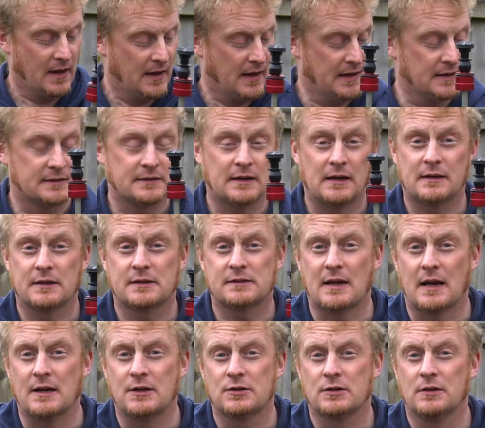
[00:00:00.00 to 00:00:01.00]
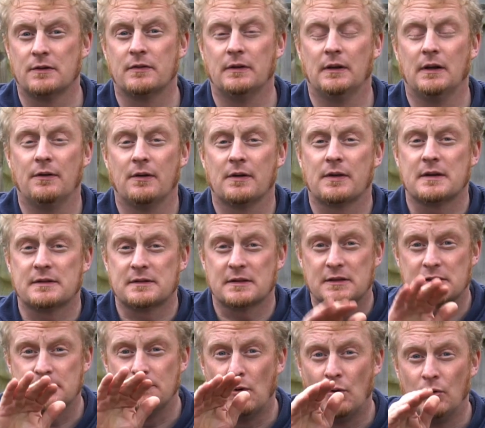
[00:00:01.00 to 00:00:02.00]
Inside the stanchion of the Lyrik, there's a
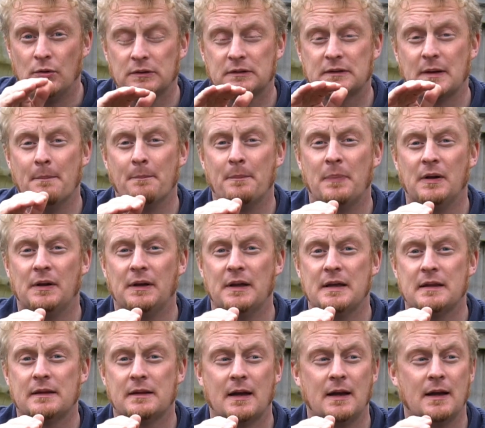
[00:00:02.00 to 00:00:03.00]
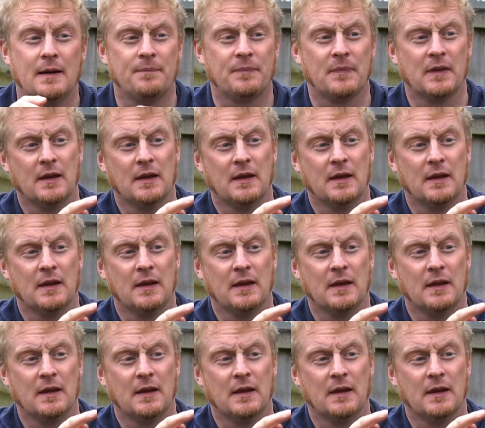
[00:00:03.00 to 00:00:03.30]
small dimple in there.